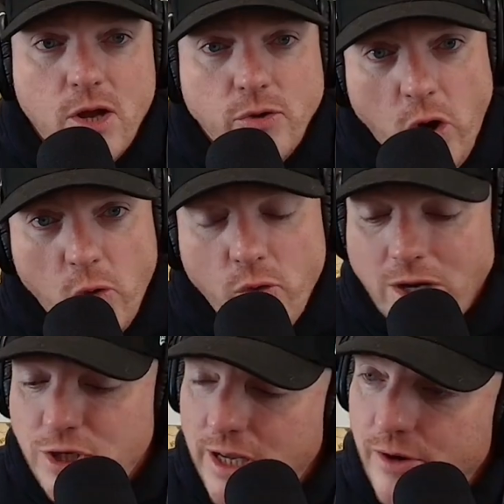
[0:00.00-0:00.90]
it. Don't
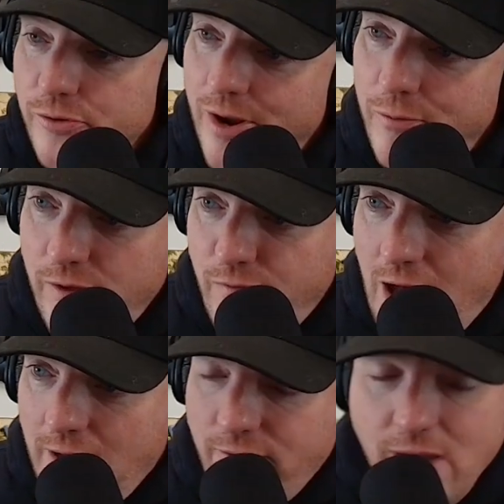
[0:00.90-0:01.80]
rush to get a twenty
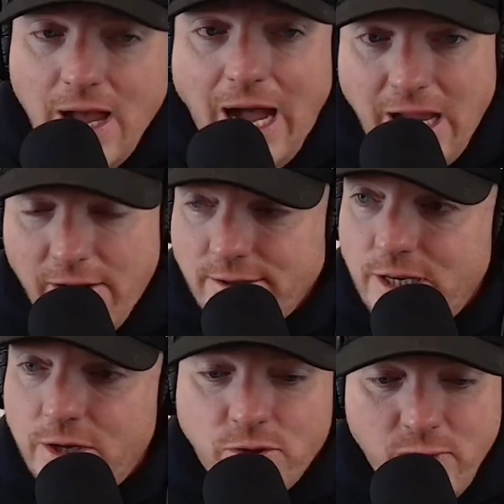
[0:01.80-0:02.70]
twenty-five. I
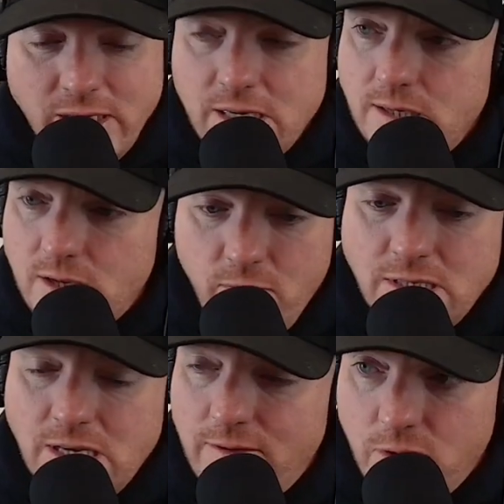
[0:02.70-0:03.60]
guarantee you the twenty-six, the
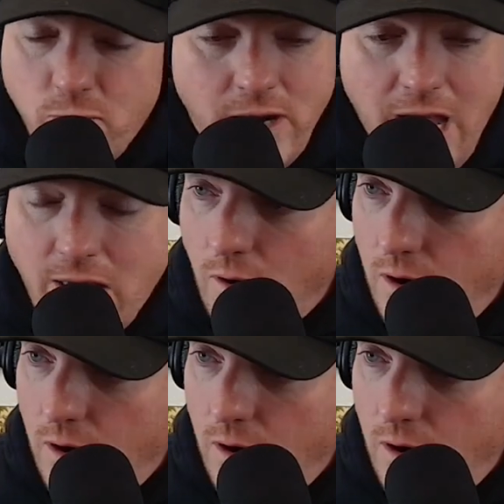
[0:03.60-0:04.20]
twenty-seven, and the twenty-eight,